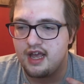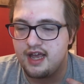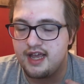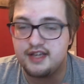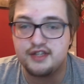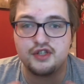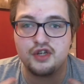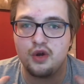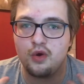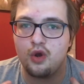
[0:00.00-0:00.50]

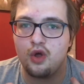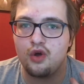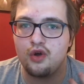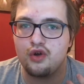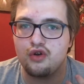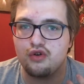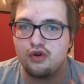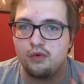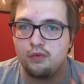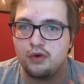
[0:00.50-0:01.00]
he's no
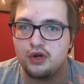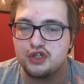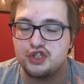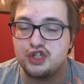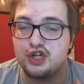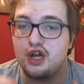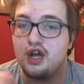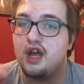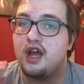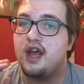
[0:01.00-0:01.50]
longer a
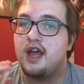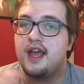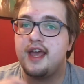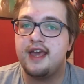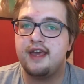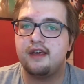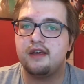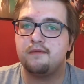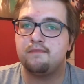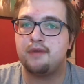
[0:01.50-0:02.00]
Watcher,
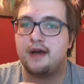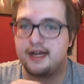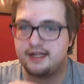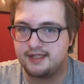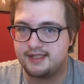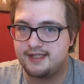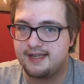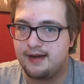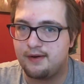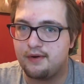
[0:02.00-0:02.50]
he could
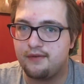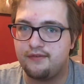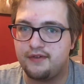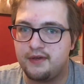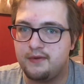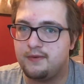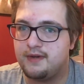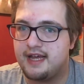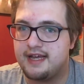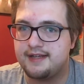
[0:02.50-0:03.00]
pass down a
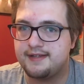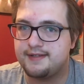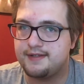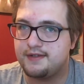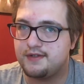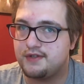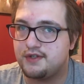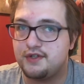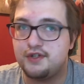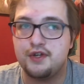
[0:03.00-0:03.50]
few
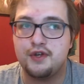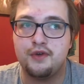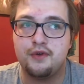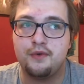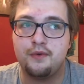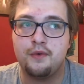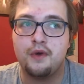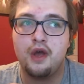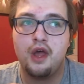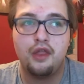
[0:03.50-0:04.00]
lessons
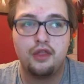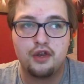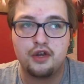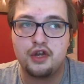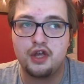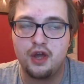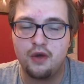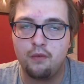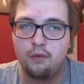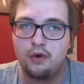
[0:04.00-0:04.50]
to the
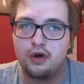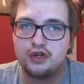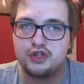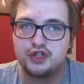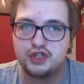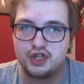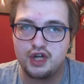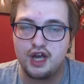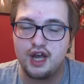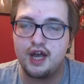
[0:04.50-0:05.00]
new
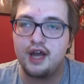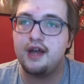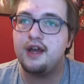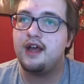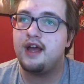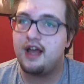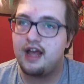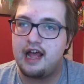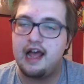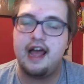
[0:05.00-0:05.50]
Watcher.
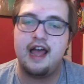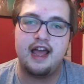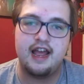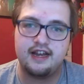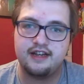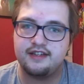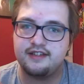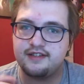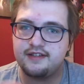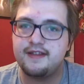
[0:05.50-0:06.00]

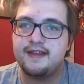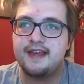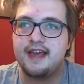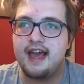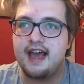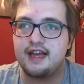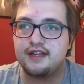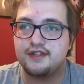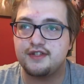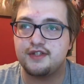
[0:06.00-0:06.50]
And
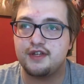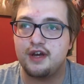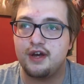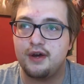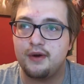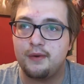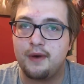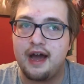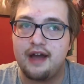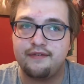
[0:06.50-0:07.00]
yeah,
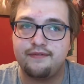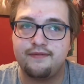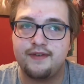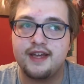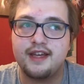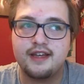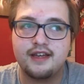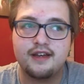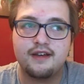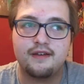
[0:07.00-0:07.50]
so I
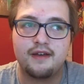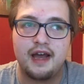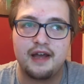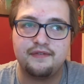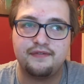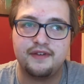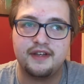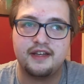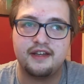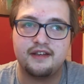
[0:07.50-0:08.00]
think I
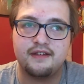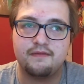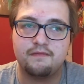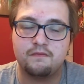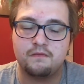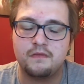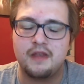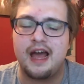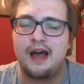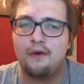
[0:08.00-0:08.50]
think
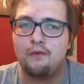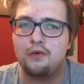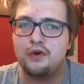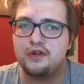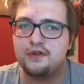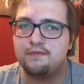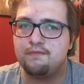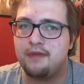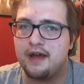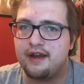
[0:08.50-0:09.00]
that
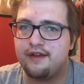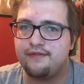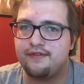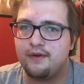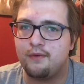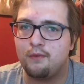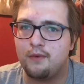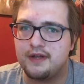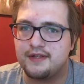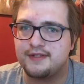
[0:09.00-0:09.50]
would
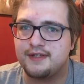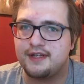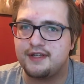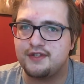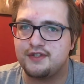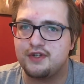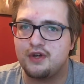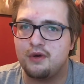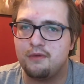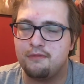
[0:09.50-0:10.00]
benefit Wesley
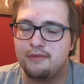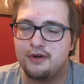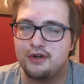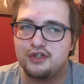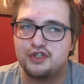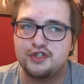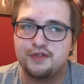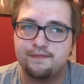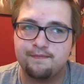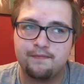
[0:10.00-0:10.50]
so
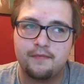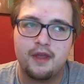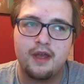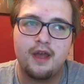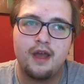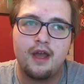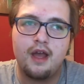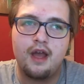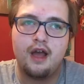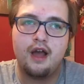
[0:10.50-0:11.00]
much.
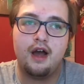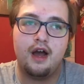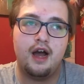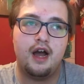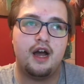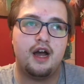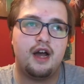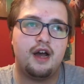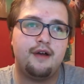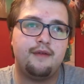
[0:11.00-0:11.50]

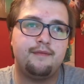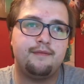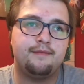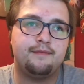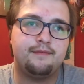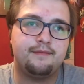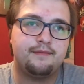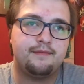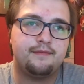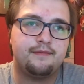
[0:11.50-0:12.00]

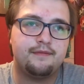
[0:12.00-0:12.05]
Um